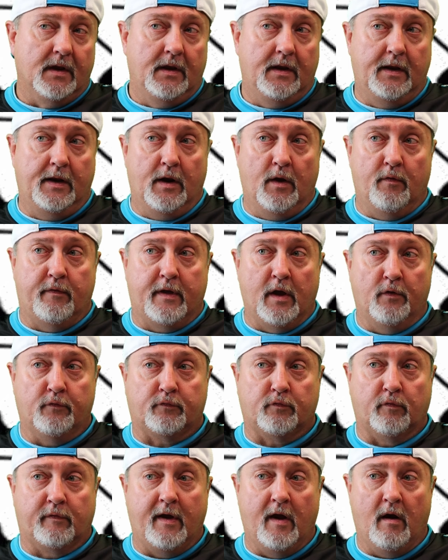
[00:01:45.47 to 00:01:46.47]
You know,
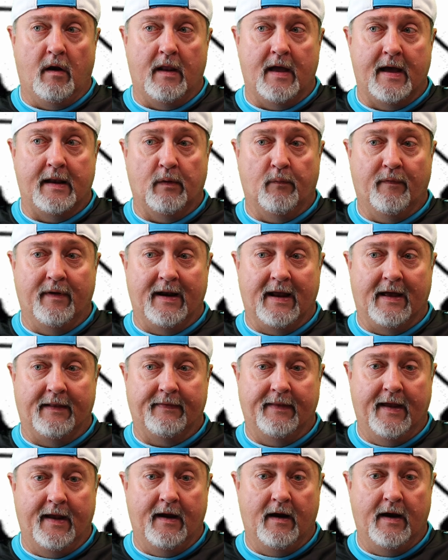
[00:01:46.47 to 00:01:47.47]
Coastal Carolina went
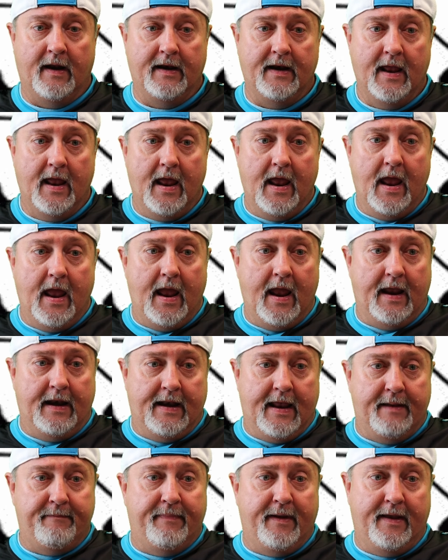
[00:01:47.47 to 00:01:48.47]
out there
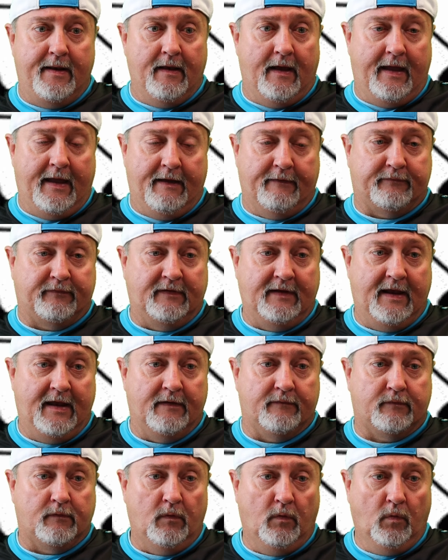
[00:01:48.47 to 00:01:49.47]
and they beat a
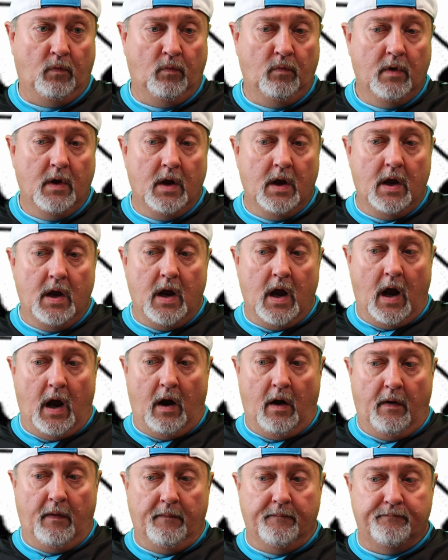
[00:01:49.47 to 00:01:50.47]
FCS school
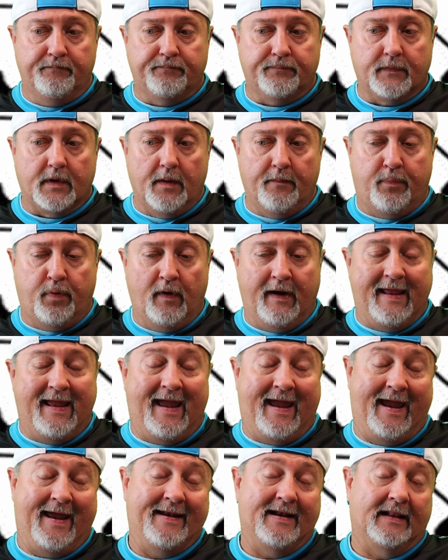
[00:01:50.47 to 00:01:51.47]
pretty
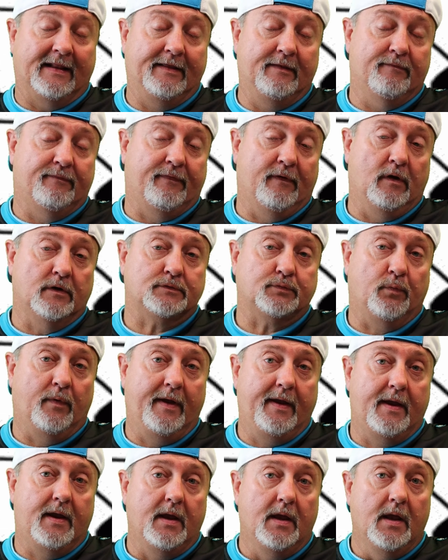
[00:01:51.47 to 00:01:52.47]
handily the first
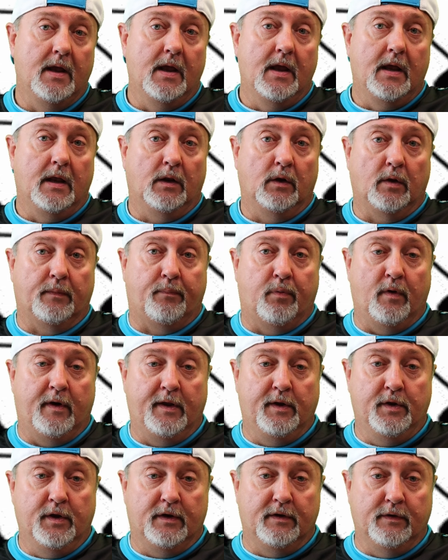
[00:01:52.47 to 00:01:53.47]
week. Looked
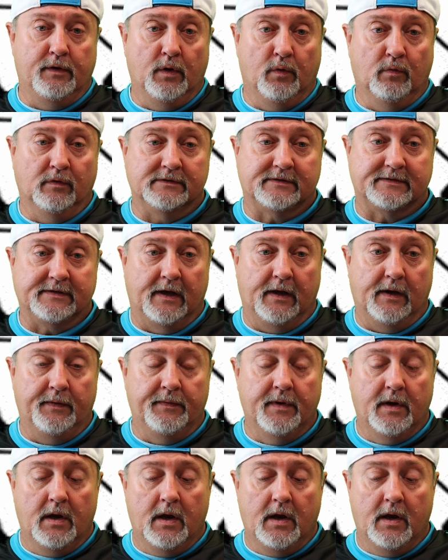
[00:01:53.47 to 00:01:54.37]
pretty good in doing so.